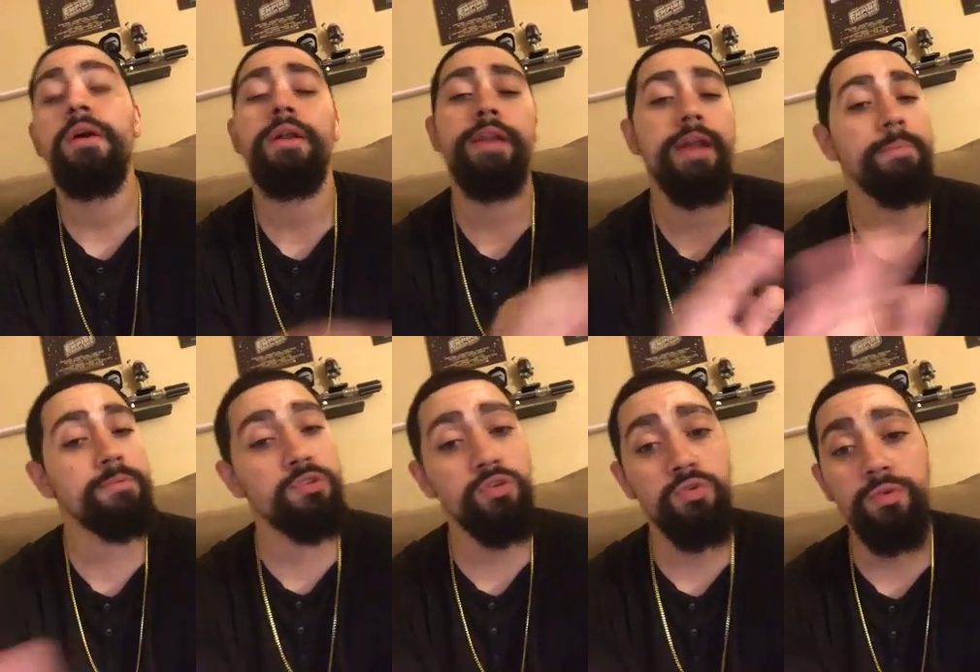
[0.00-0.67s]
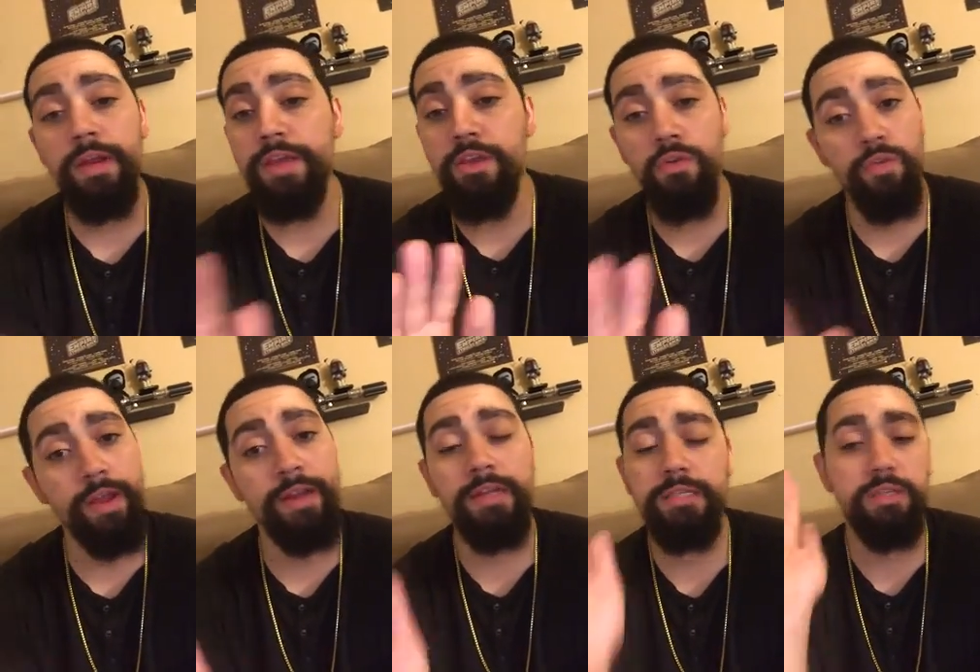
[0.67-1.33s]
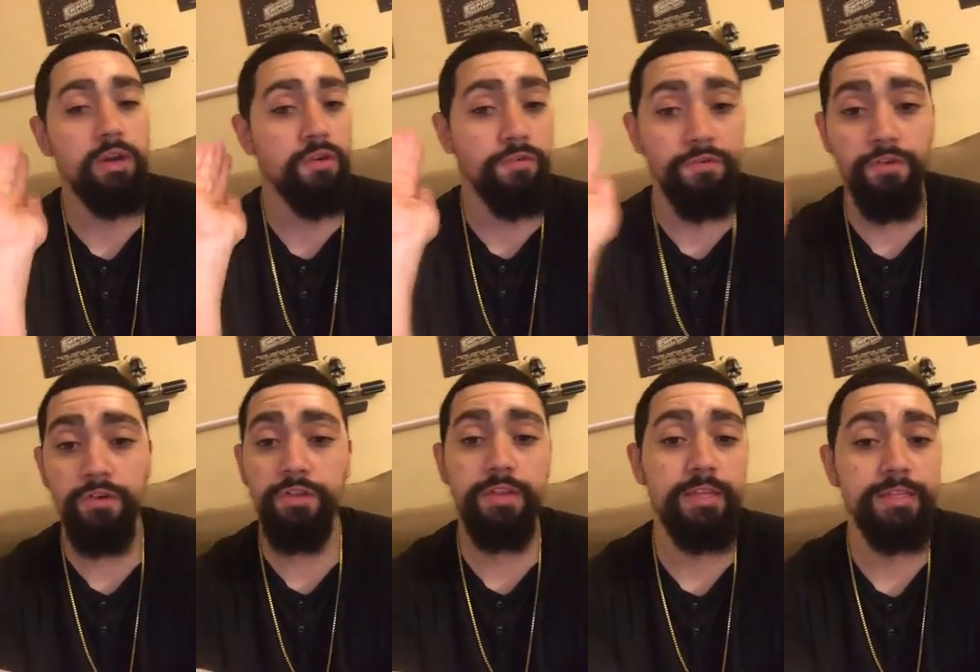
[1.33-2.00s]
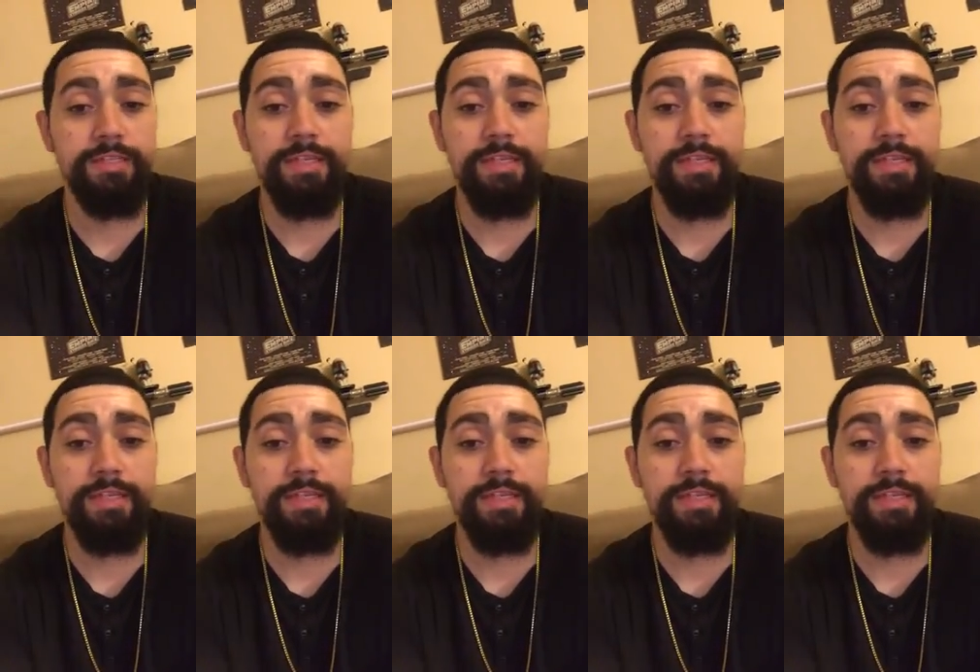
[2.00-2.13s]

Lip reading: Neptune and Uranus are further than